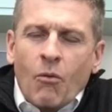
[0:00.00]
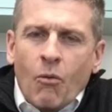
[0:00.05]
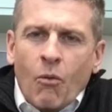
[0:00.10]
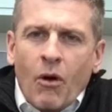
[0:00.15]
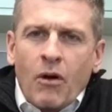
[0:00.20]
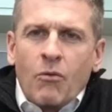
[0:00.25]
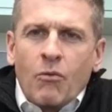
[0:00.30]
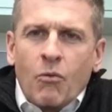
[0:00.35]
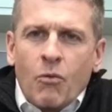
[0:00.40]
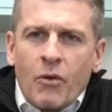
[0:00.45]

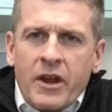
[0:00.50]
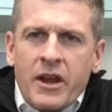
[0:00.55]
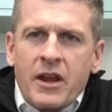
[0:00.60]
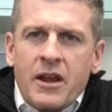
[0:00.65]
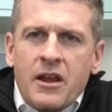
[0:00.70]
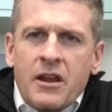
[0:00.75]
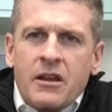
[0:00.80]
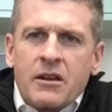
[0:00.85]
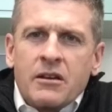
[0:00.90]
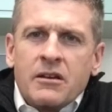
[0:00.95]
what
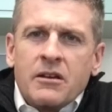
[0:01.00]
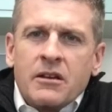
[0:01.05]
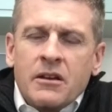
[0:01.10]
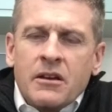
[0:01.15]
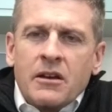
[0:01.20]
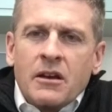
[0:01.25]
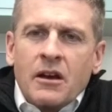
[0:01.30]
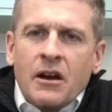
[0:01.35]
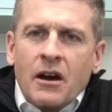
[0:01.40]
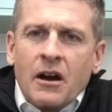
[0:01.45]
we
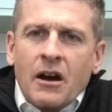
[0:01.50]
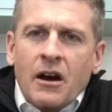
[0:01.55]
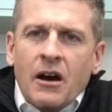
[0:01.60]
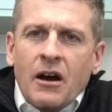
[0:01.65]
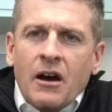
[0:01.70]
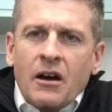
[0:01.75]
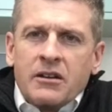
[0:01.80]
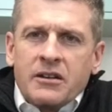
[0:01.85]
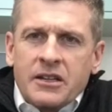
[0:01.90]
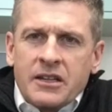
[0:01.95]

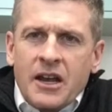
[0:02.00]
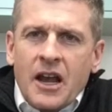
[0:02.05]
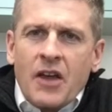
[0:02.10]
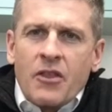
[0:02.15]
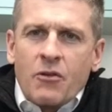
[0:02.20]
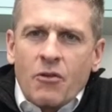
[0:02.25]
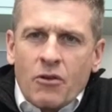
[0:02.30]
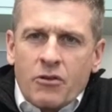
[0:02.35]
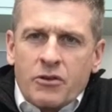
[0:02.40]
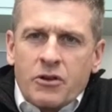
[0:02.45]
uh,
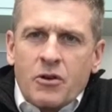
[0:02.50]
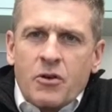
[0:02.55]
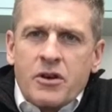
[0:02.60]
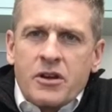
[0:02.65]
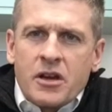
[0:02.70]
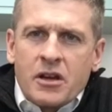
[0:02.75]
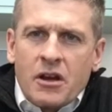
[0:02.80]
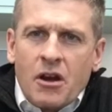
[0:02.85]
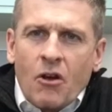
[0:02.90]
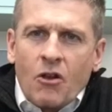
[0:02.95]
together are
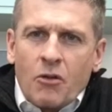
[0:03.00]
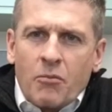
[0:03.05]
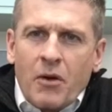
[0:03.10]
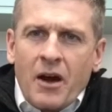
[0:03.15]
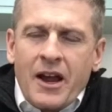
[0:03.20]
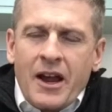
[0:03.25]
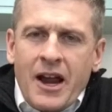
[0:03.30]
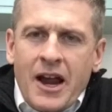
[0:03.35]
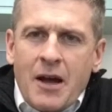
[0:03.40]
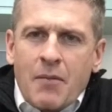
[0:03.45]
doing at Color
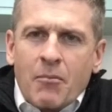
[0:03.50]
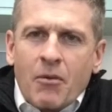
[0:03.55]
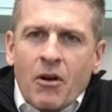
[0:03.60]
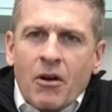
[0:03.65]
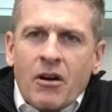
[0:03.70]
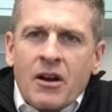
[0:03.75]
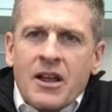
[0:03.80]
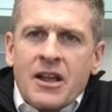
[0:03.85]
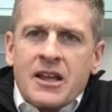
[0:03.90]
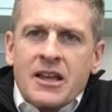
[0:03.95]
by
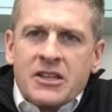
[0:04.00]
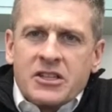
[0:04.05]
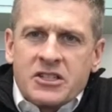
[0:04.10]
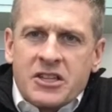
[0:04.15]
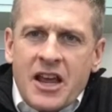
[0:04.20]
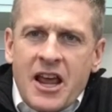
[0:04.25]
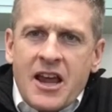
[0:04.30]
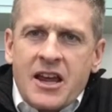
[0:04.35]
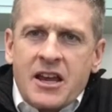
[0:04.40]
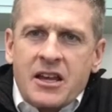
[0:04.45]
Amber is
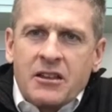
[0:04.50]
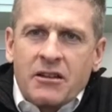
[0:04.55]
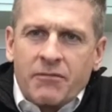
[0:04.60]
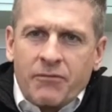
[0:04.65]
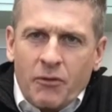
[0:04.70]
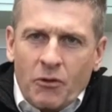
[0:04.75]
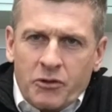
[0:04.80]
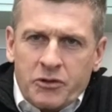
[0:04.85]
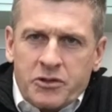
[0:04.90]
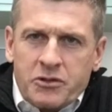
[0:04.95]
taking the
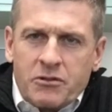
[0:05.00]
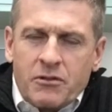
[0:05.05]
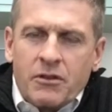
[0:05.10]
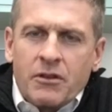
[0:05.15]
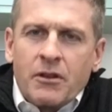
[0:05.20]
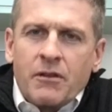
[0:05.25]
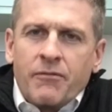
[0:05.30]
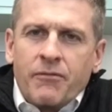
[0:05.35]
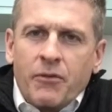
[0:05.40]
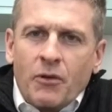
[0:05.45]
full,
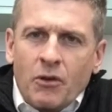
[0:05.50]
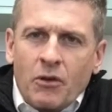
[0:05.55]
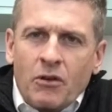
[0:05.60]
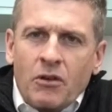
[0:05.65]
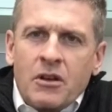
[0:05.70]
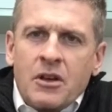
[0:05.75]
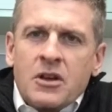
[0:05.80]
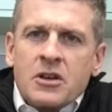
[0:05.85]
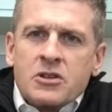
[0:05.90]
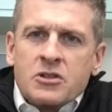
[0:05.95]
the
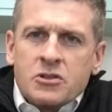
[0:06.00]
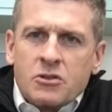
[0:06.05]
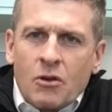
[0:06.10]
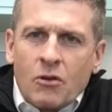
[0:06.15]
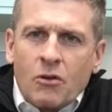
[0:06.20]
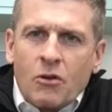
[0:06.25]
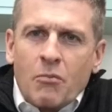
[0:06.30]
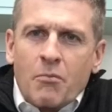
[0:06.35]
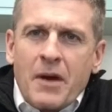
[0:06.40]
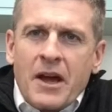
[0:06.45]
full
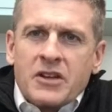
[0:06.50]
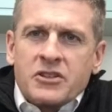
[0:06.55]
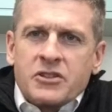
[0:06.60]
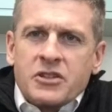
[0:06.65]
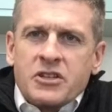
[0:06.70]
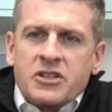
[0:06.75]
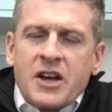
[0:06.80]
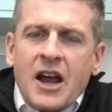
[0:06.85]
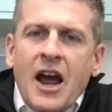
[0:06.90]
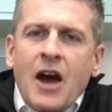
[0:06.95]
circle
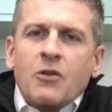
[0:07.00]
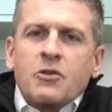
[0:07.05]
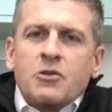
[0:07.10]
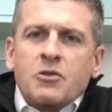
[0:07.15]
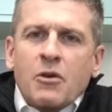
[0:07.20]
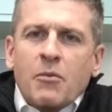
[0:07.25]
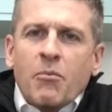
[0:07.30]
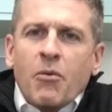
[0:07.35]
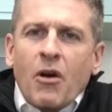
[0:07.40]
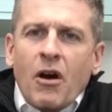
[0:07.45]
message out
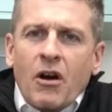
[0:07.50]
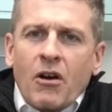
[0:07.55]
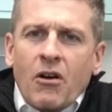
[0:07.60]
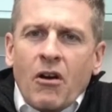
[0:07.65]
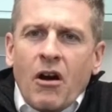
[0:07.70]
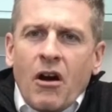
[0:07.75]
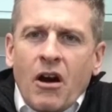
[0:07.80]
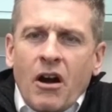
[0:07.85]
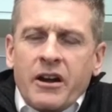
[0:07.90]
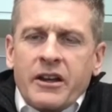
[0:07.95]
to a broader
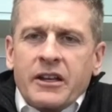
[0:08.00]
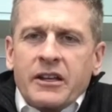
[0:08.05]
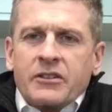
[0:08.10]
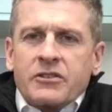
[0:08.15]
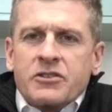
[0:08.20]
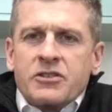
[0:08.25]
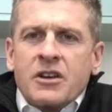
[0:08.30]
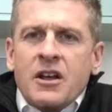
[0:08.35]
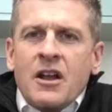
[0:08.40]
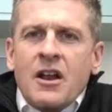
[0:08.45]

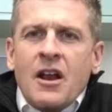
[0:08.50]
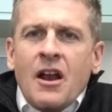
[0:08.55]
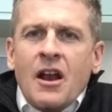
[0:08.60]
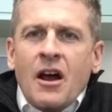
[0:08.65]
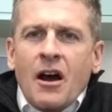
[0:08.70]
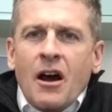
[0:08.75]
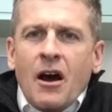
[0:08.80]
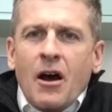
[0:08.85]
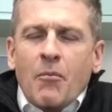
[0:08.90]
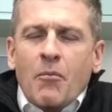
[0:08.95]
audience.
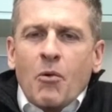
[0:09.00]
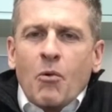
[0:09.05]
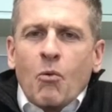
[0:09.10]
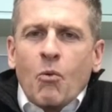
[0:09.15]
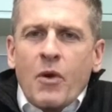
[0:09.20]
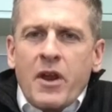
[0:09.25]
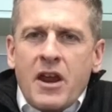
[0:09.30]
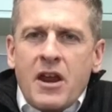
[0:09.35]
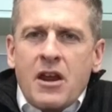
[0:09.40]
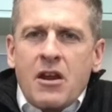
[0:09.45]
Um,
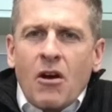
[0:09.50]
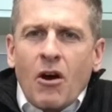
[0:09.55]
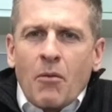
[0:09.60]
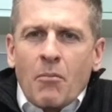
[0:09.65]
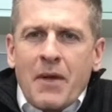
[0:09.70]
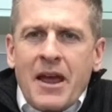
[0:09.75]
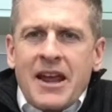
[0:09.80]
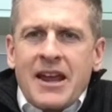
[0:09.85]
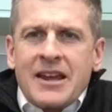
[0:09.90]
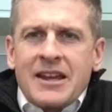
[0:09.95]
we are
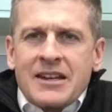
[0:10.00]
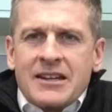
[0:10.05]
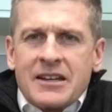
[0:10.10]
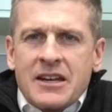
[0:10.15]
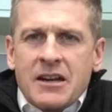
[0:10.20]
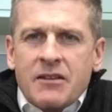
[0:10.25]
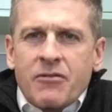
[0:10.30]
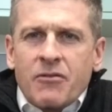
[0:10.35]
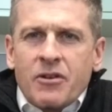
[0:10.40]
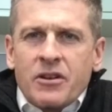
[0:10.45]
making a
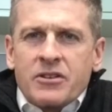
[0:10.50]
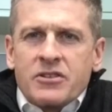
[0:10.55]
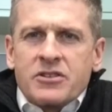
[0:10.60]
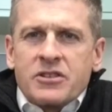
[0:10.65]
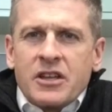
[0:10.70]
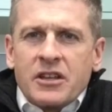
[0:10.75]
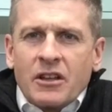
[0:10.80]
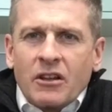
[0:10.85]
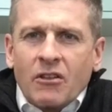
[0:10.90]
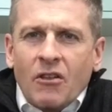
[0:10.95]

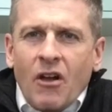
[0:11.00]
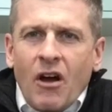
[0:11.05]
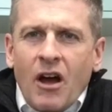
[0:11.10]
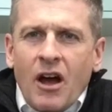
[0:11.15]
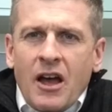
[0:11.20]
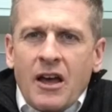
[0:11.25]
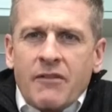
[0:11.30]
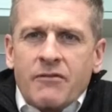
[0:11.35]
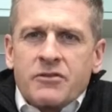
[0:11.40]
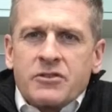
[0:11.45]
difference in the
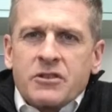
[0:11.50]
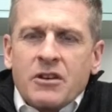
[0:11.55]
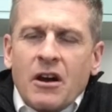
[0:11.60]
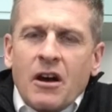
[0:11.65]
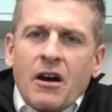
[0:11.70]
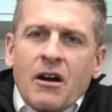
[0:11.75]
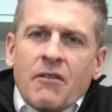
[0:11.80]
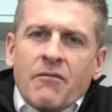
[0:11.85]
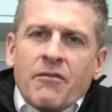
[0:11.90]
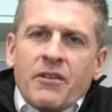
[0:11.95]
lives
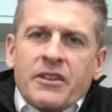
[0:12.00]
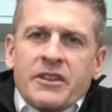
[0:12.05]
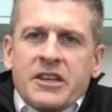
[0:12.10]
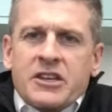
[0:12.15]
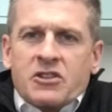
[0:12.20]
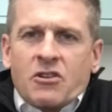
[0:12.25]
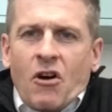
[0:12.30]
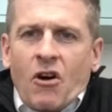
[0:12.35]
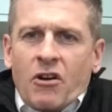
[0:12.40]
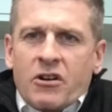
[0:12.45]
of
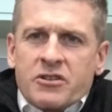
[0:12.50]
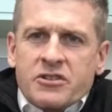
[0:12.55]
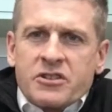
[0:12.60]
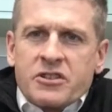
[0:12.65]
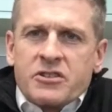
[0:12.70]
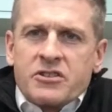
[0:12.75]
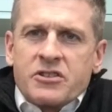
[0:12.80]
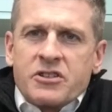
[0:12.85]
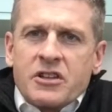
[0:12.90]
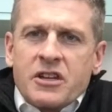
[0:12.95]
these
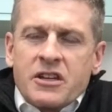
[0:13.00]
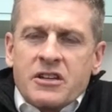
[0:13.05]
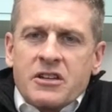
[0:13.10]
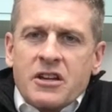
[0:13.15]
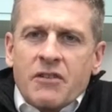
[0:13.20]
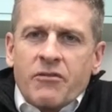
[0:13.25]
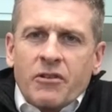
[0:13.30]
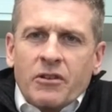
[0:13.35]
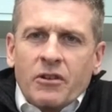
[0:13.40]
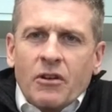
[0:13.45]
artisans in
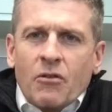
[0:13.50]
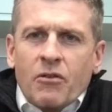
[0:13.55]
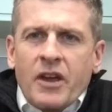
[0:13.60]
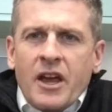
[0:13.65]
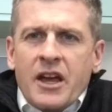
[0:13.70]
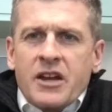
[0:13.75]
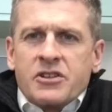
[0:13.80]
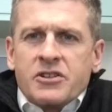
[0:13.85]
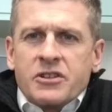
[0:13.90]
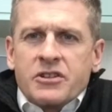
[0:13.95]
different
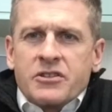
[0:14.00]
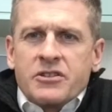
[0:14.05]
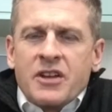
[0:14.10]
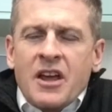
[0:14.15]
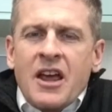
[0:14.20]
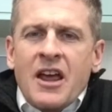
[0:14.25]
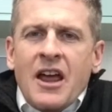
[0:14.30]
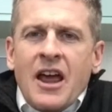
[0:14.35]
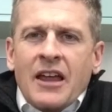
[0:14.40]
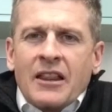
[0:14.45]
locations.
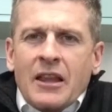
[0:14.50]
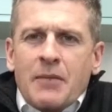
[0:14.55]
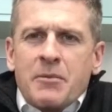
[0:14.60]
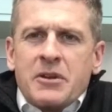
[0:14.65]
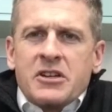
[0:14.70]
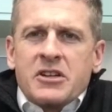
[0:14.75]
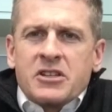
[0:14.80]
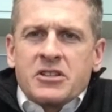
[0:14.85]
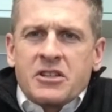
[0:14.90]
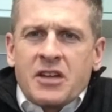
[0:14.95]
And let
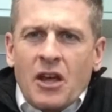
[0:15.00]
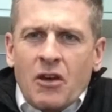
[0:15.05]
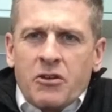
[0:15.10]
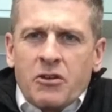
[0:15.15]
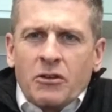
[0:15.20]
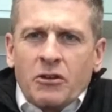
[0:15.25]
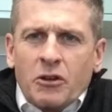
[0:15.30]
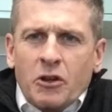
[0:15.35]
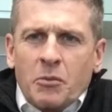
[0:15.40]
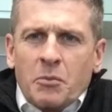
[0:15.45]
me just tell
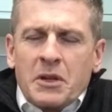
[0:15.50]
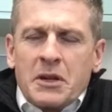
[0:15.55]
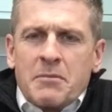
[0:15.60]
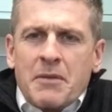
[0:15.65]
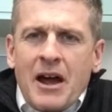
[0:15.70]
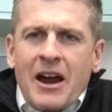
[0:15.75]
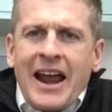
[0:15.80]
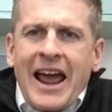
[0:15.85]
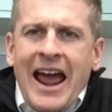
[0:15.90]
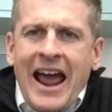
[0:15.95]
you a little bit
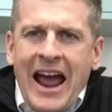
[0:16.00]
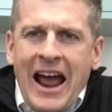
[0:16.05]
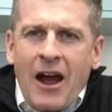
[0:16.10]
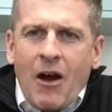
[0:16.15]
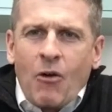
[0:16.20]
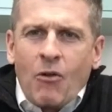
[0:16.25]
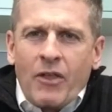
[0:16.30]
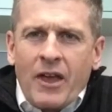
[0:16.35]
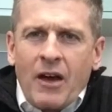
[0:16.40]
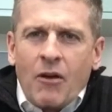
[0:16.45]
about
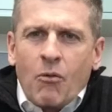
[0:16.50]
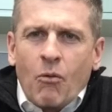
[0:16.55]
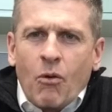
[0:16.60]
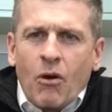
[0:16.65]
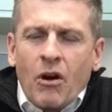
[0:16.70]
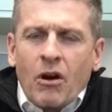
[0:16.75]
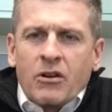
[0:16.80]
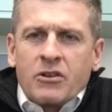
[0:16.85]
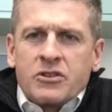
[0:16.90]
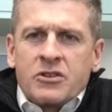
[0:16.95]
how that
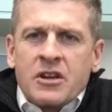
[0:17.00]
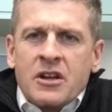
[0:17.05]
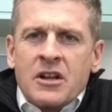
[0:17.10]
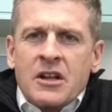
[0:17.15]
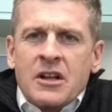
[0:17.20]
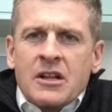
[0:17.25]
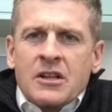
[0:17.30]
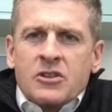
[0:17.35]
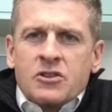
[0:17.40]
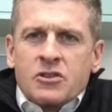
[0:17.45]
works.
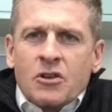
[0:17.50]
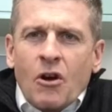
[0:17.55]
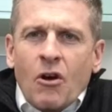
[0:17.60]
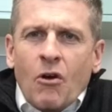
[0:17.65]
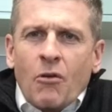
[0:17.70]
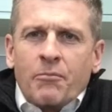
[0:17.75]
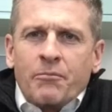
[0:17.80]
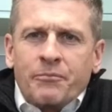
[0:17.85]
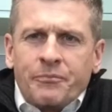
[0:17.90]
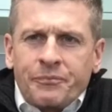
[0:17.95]

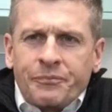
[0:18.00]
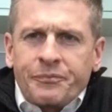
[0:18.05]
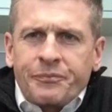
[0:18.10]
So,